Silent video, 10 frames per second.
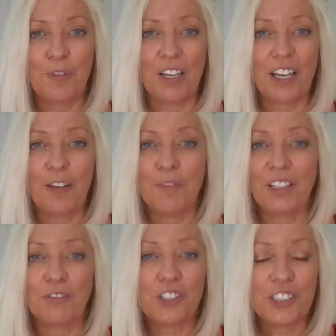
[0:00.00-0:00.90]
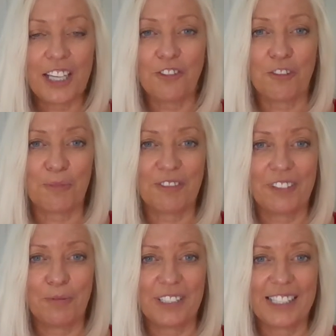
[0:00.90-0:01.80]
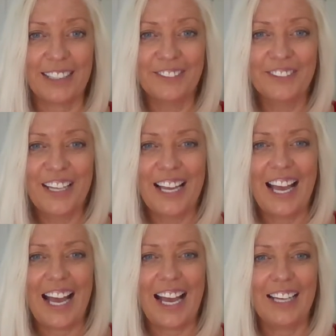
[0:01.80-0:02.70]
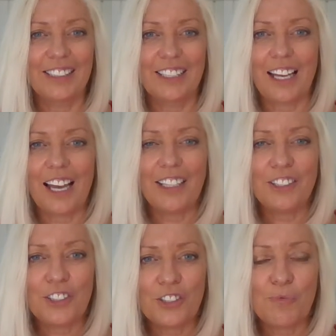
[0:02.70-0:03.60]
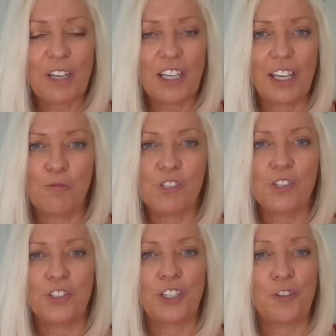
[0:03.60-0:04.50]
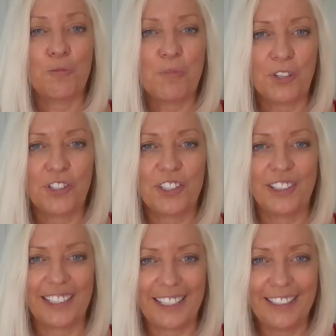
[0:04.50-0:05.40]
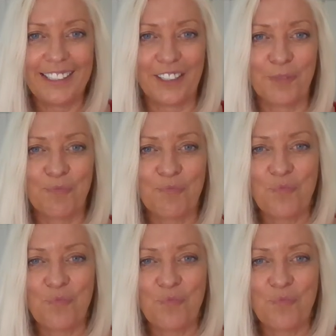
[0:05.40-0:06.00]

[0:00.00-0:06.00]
I became a shadow of myself, and I just became such an emotional eater.